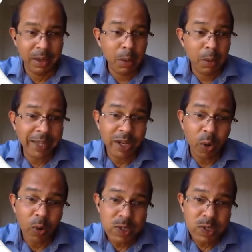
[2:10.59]
But that
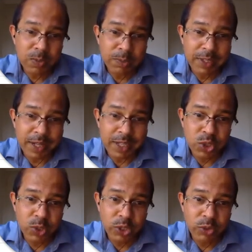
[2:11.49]
also starts
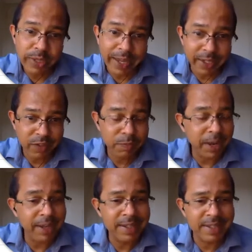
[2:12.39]
showing you negative
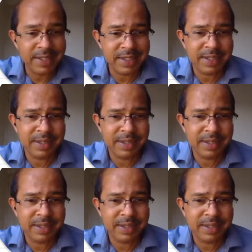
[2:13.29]
balances.